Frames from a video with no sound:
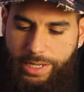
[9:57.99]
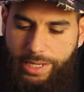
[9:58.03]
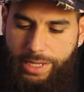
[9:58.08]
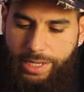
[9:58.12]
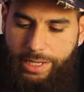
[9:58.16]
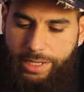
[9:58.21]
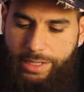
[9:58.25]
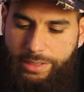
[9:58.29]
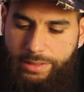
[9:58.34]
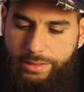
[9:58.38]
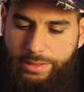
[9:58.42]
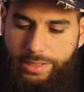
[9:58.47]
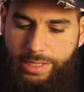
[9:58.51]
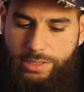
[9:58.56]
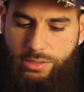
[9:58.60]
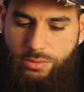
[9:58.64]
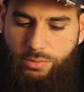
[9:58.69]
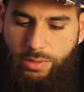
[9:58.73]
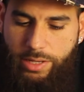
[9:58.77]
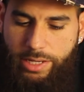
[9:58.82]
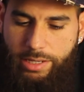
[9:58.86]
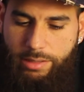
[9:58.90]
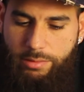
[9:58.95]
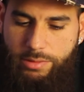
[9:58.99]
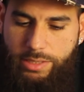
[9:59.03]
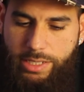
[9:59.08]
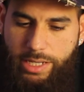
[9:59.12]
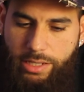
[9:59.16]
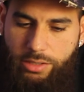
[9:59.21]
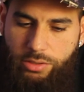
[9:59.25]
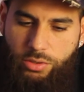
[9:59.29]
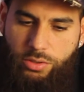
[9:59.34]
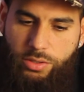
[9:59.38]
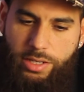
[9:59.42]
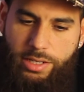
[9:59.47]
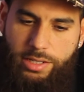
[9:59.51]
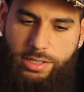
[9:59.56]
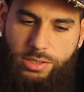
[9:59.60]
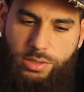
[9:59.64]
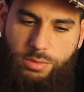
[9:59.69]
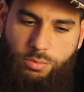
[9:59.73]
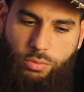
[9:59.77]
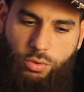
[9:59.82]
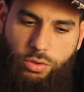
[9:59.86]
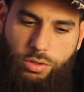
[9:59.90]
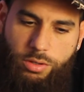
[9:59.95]
and that's why I'm telling you guys
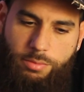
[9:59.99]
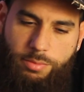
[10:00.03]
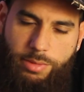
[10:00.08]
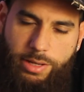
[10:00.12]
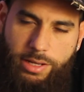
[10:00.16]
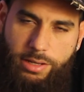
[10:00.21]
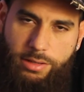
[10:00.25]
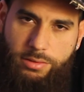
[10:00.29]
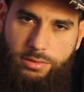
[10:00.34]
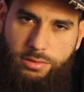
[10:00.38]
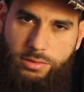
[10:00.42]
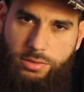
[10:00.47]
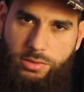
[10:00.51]
more about